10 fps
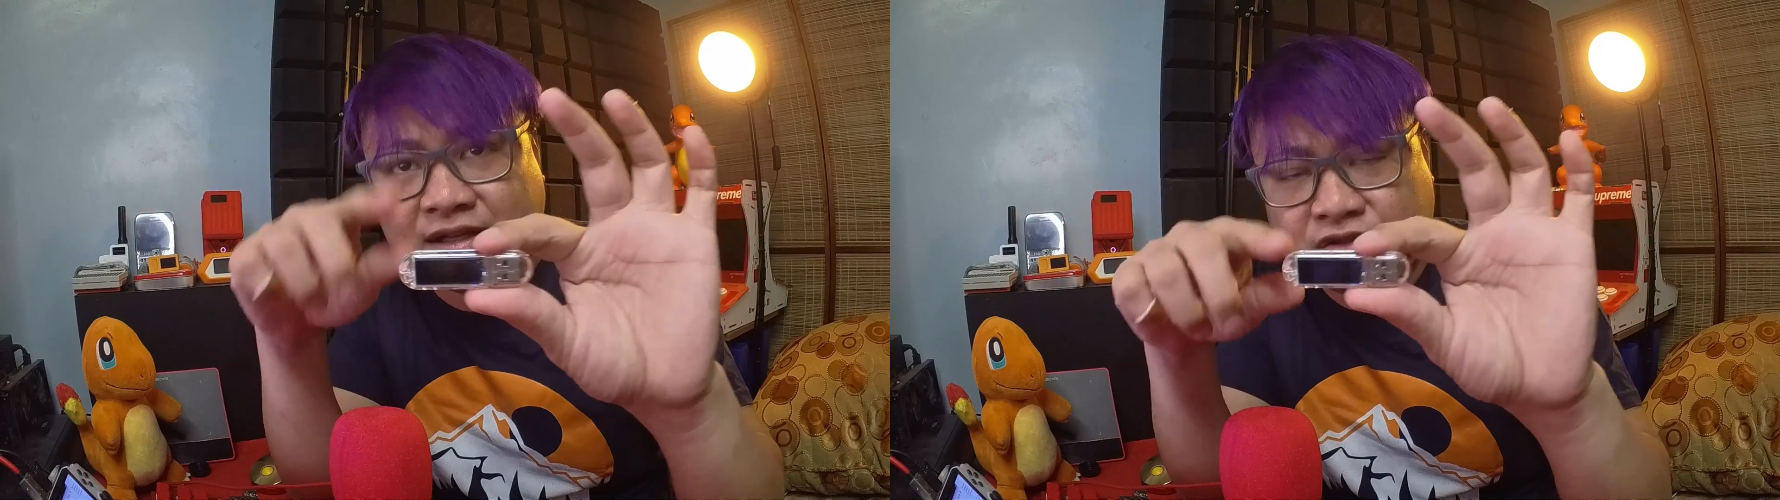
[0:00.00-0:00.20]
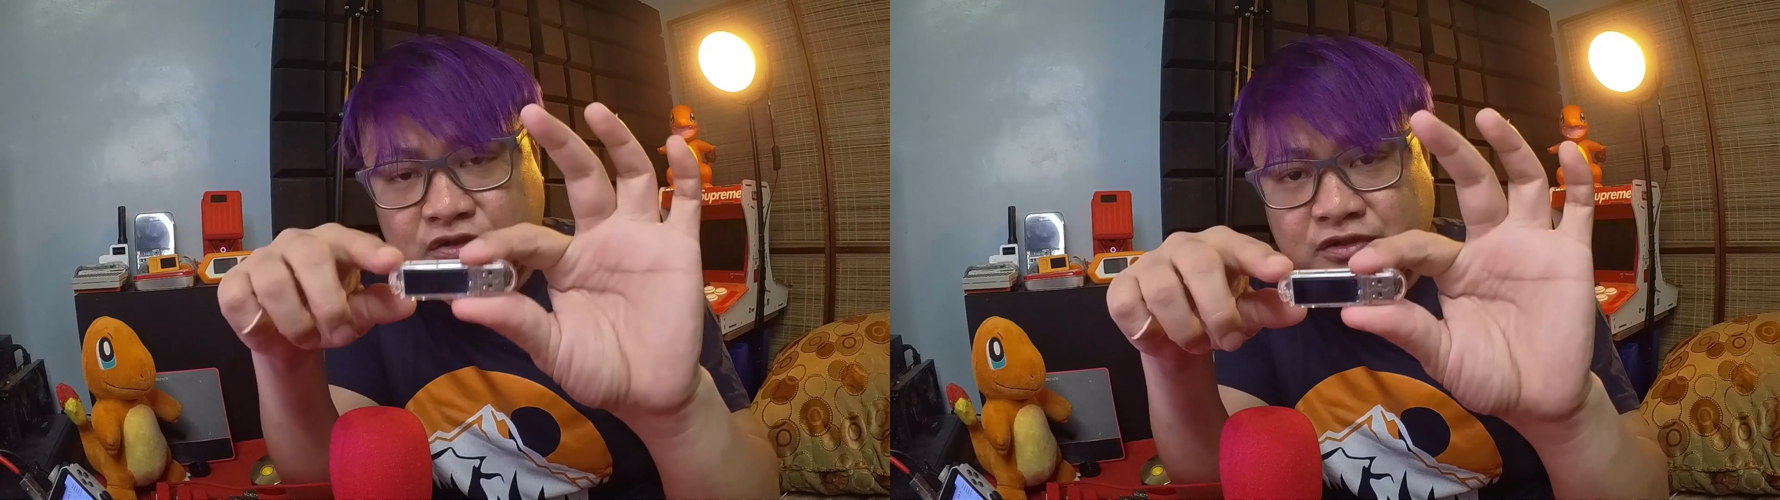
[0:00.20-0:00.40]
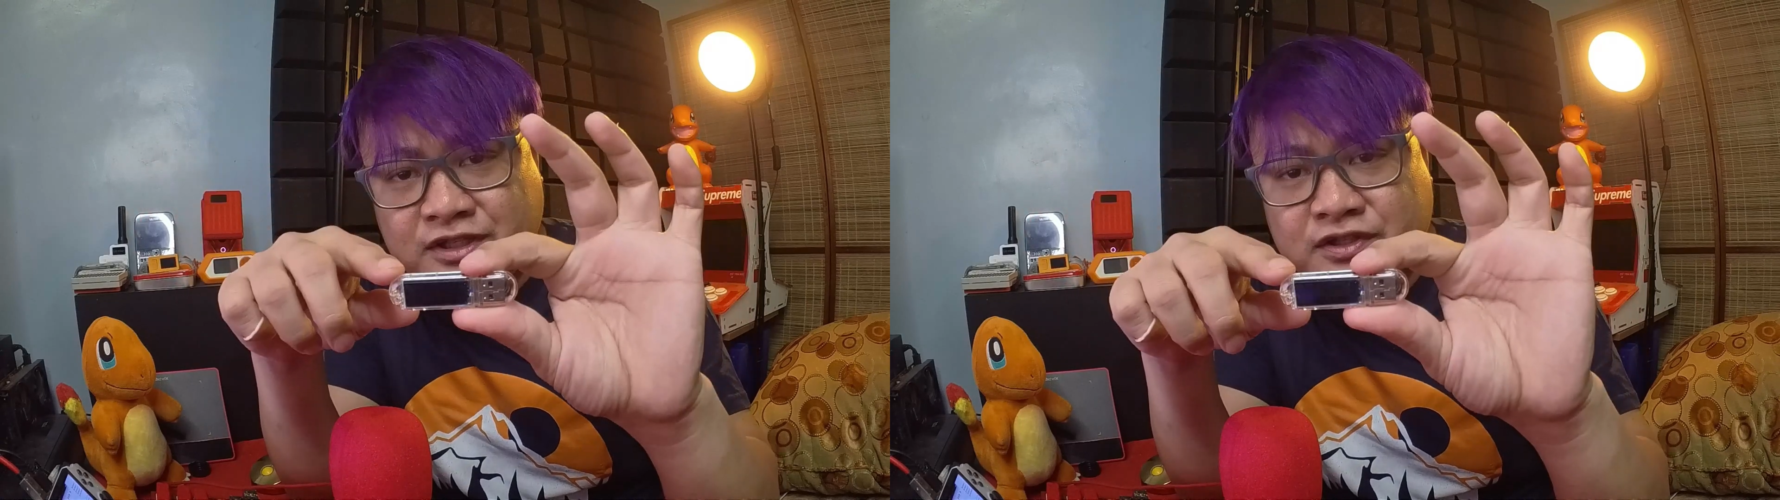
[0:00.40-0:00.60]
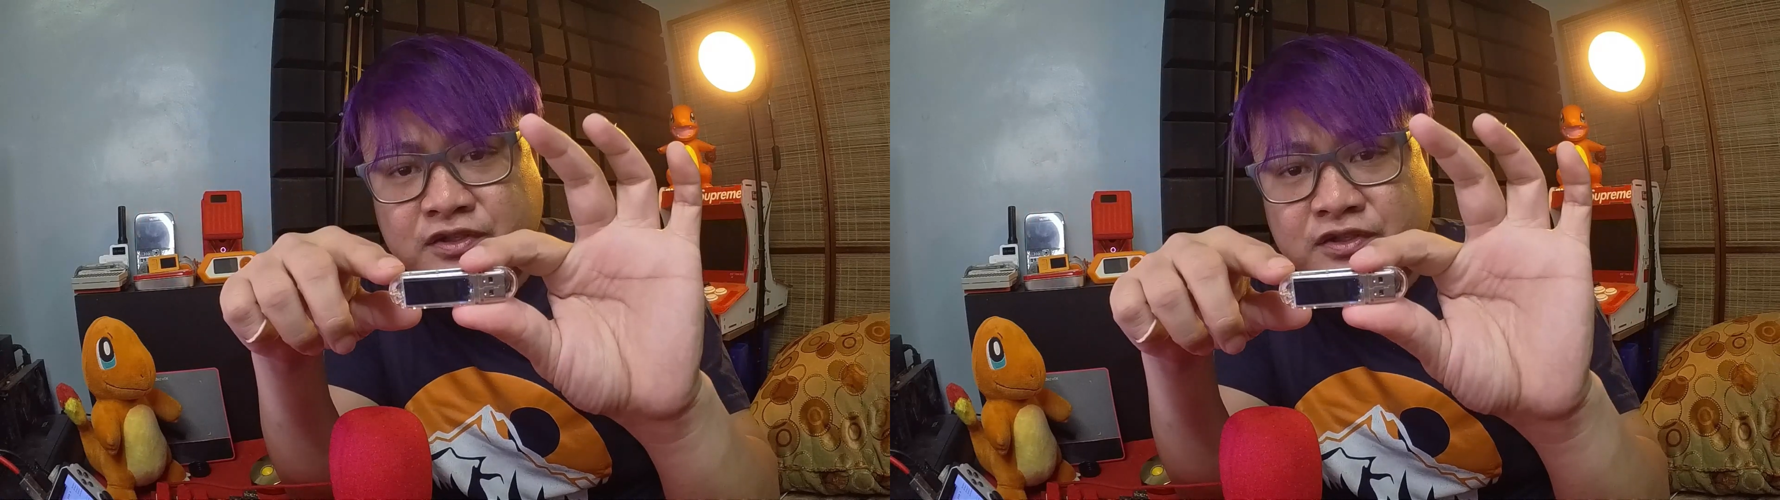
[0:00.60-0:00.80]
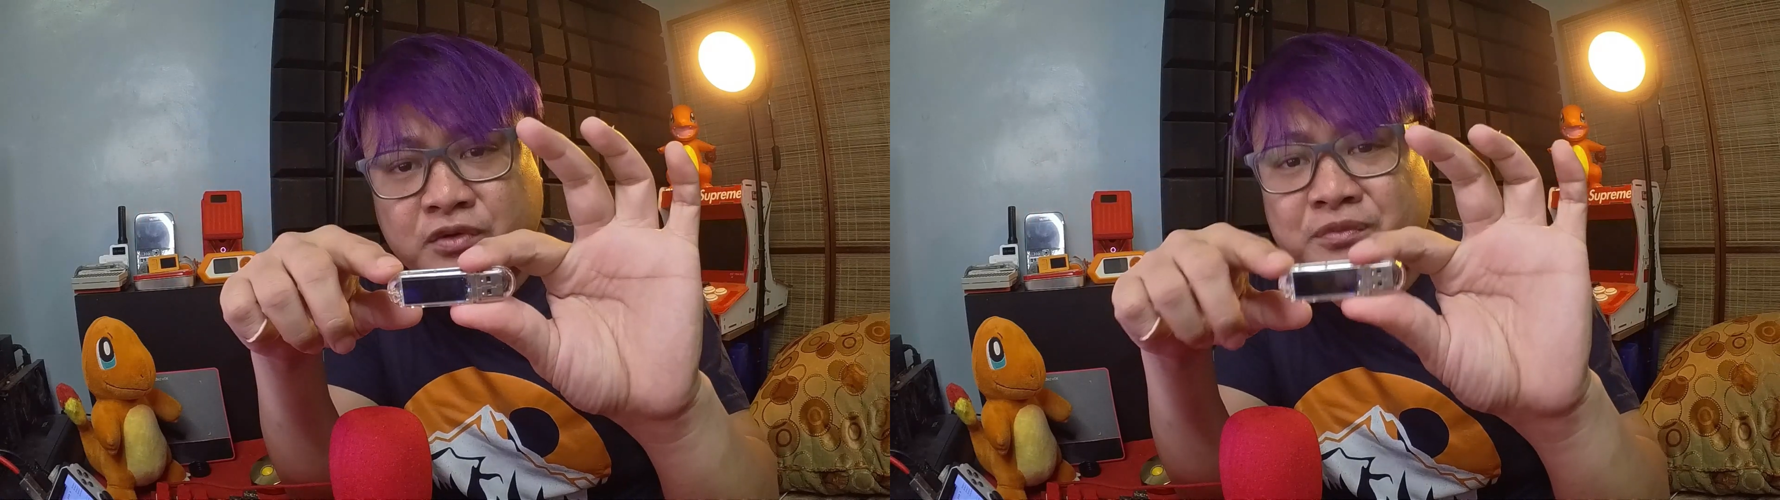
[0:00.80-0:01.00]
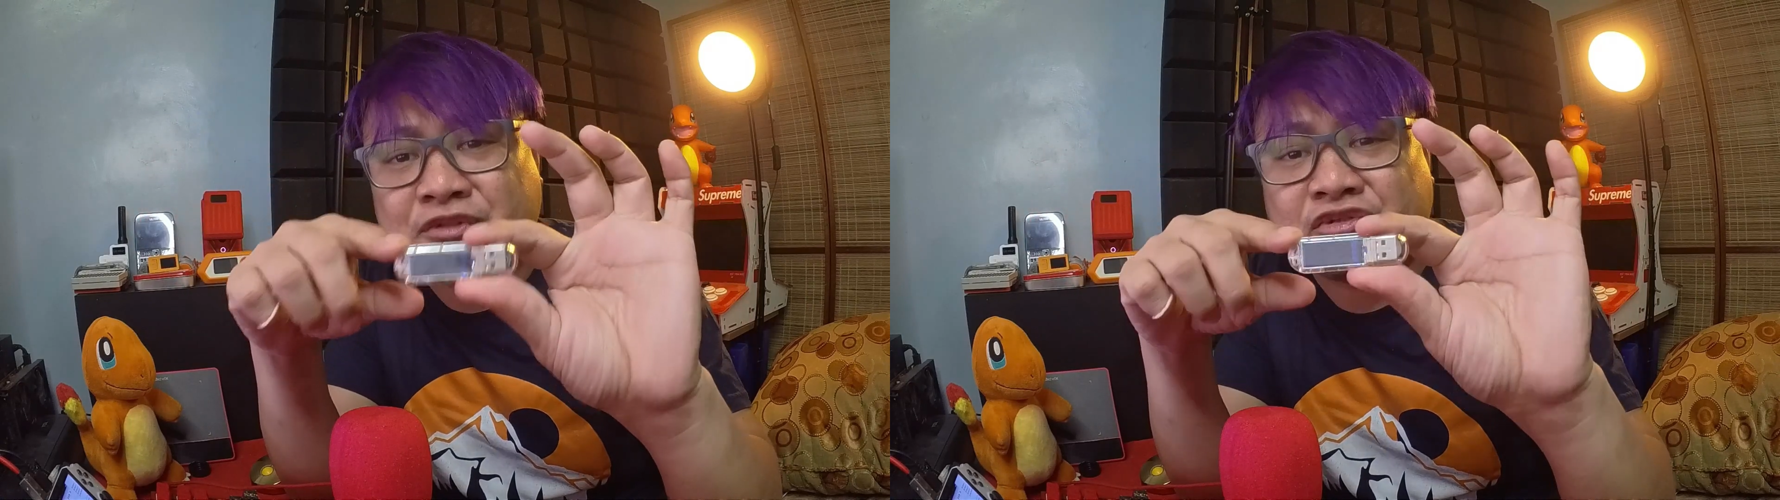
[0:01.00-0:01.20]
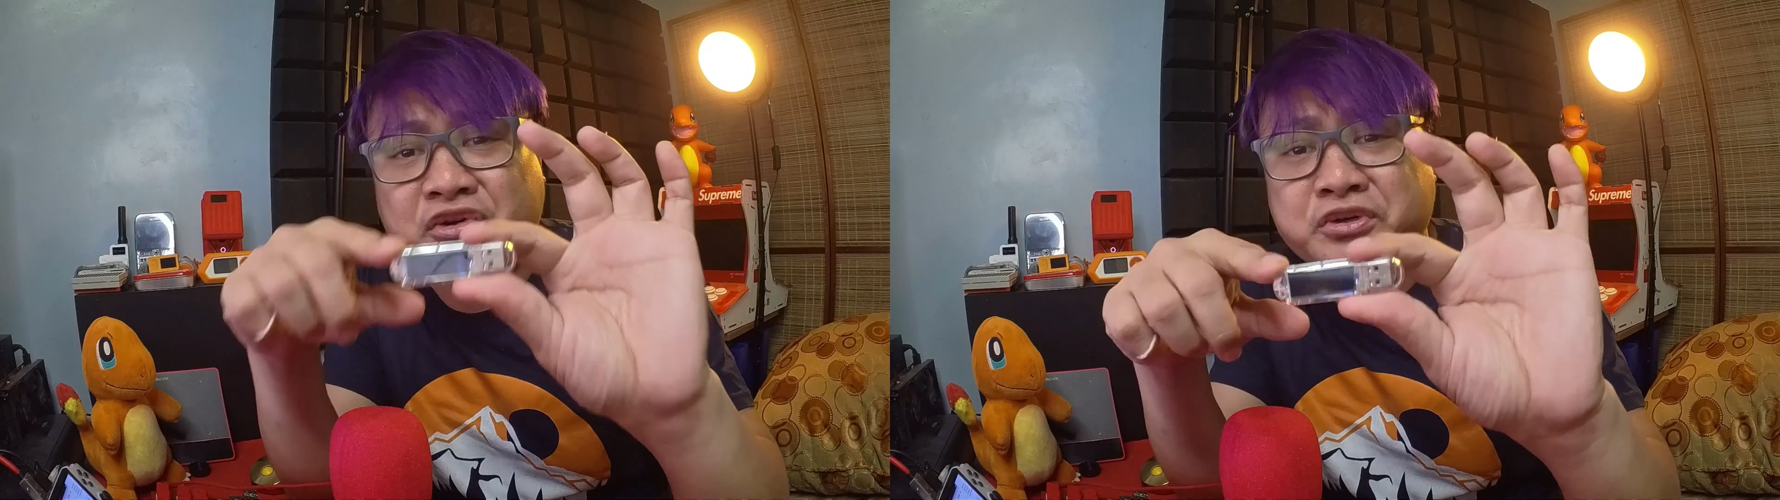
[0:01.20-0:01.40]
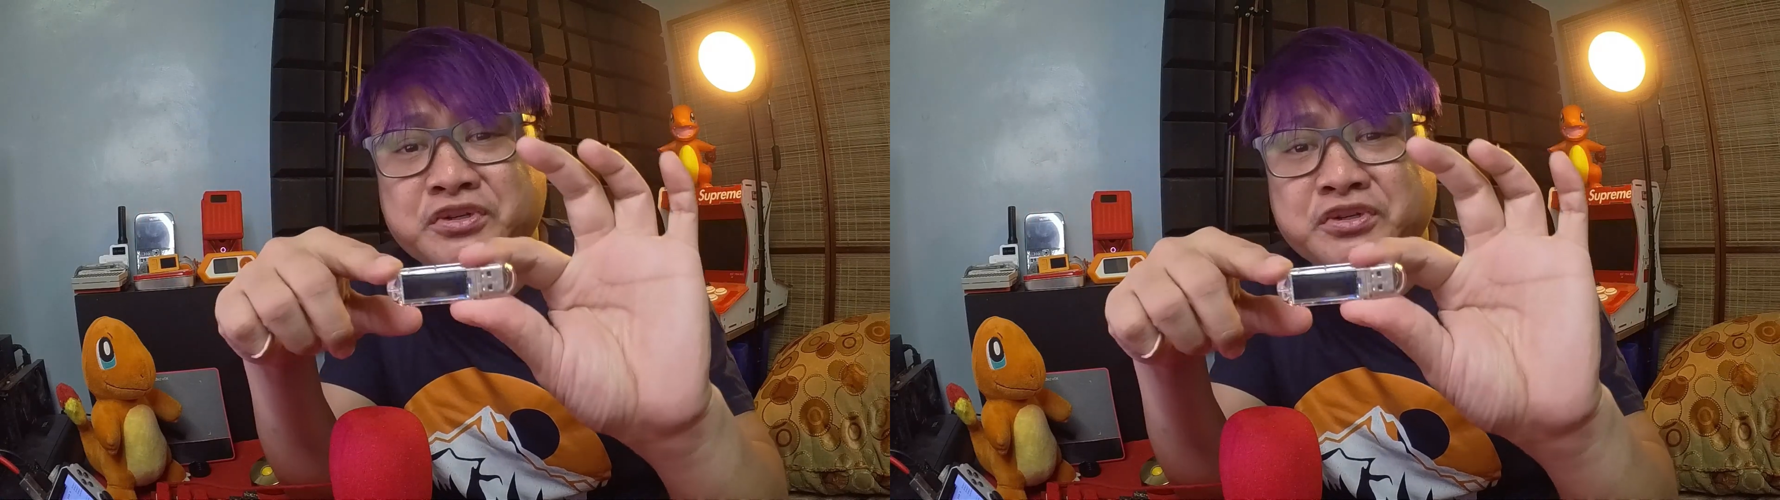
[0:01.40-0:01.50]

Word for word: you need to know before you